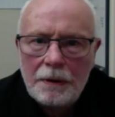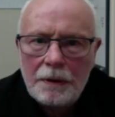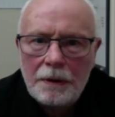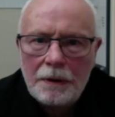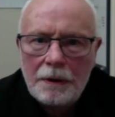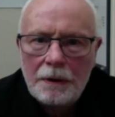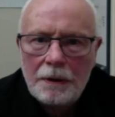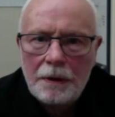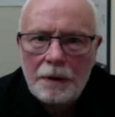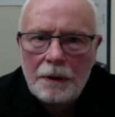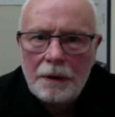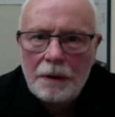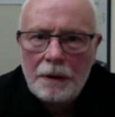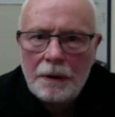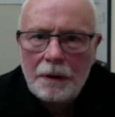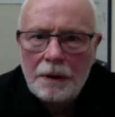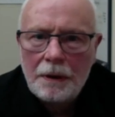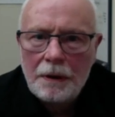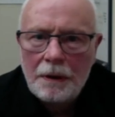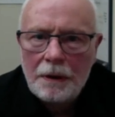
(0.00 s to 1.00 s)

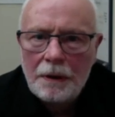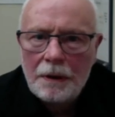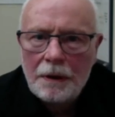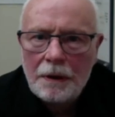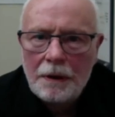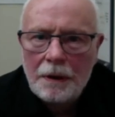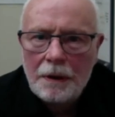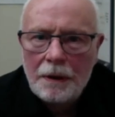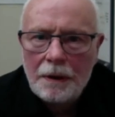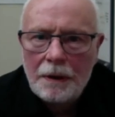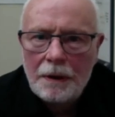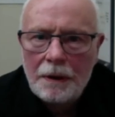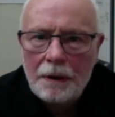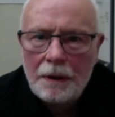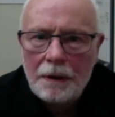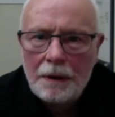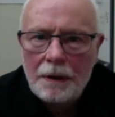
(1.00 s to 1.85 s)
(silence)